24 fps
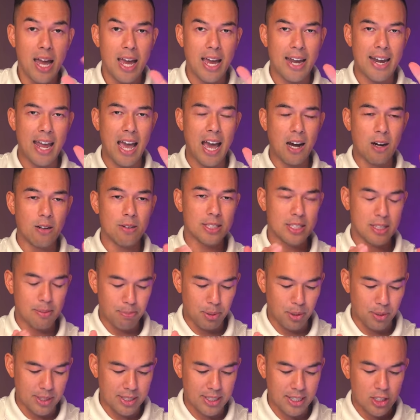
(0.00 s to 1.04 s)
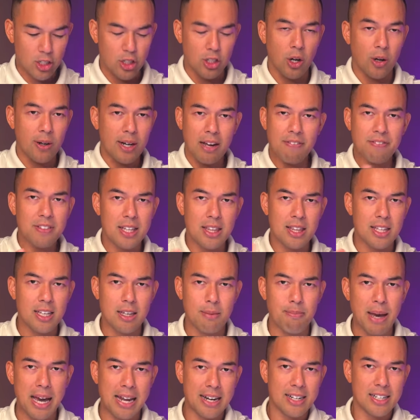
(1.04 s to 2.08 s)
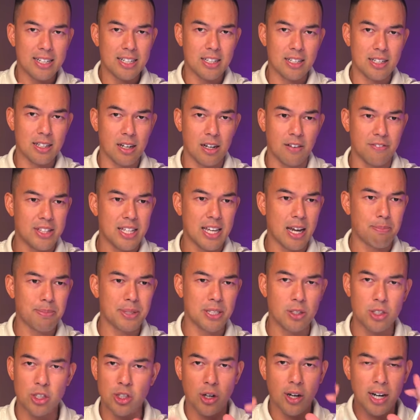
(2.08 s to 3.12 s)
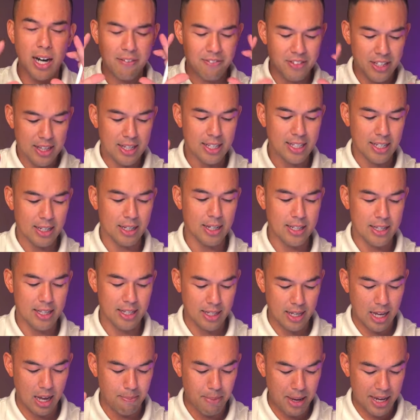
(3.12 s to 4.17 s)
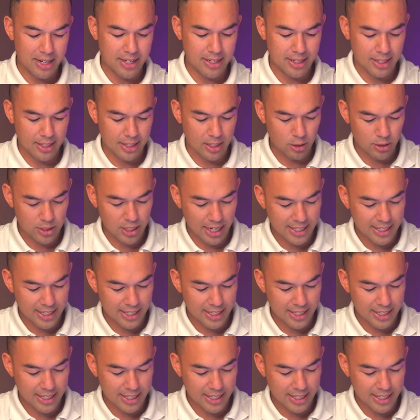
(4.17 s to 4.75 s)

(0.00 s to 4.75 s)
And how simple is this? You don't have to think about any of the upsells. You don't have to think anything about anything else.